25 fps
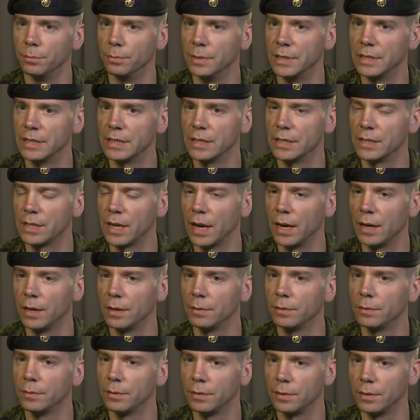business day.
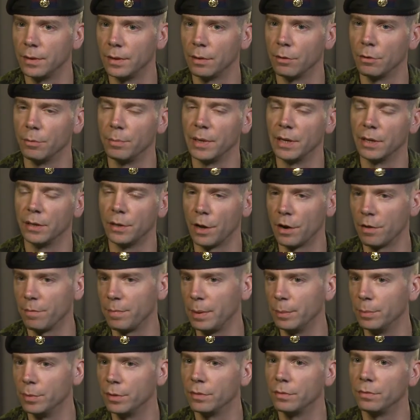There would be a lot of
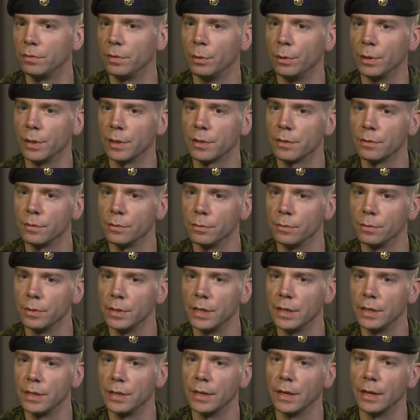people flowing through
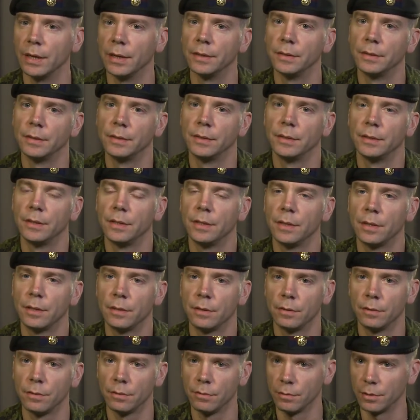the
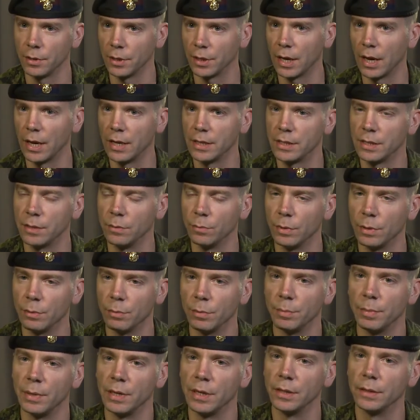gates, and we
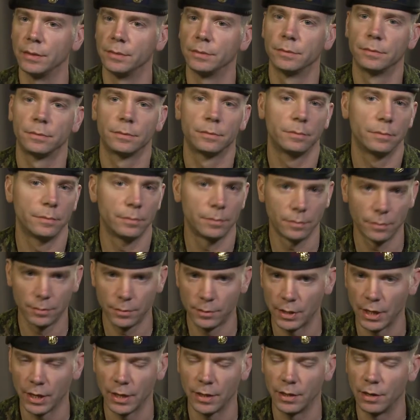would be
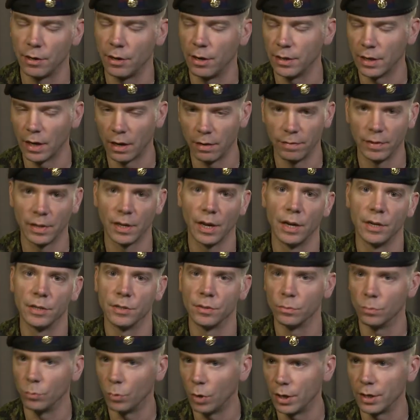checking their
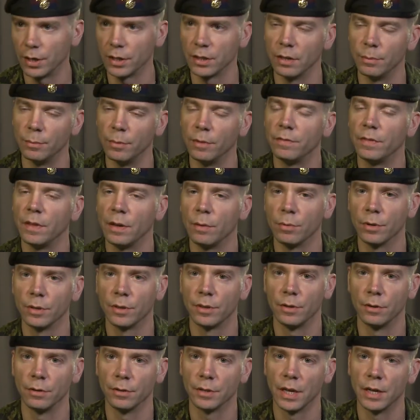identification, wanting them if they were
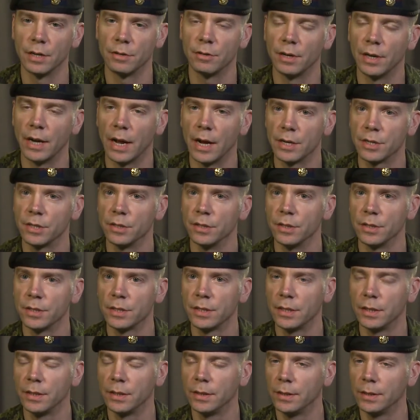third country nationals,